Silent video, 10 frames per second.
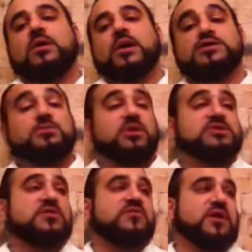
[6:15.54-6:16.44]
And she
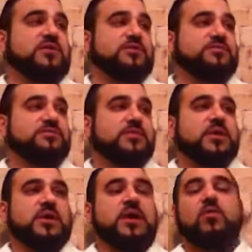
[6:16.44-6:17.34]
brings her father.
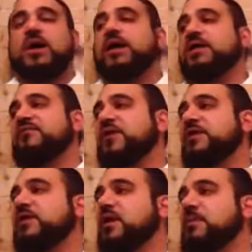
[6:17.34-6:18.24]
And why did her
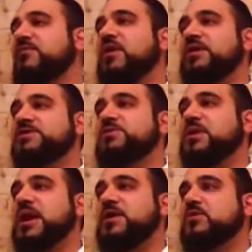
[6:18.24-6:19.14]
father come? Her father's a
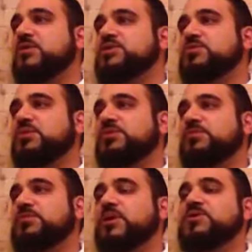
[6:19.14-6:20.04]
big idol worshiper.
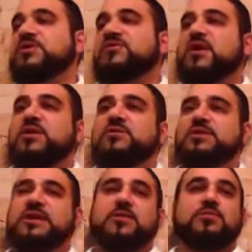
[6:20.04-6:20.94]
Because her father
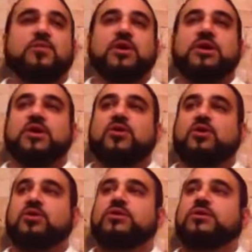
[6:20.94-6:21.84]
at that point
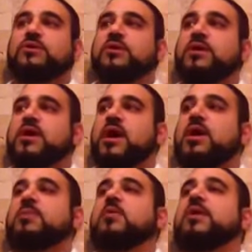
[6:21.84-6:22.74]
heard
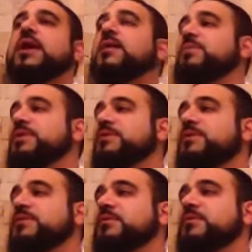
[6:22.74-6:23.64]
about what happened.
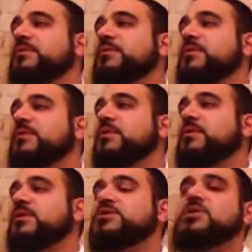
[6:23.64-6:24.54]

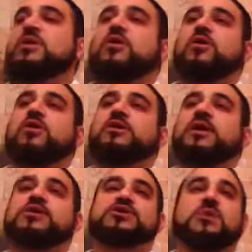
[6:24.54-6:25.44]
So he heard
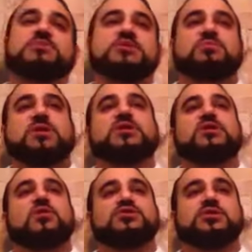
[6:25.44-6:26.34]
that Hashem split
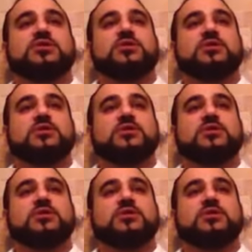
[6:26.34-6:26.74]
the ocean.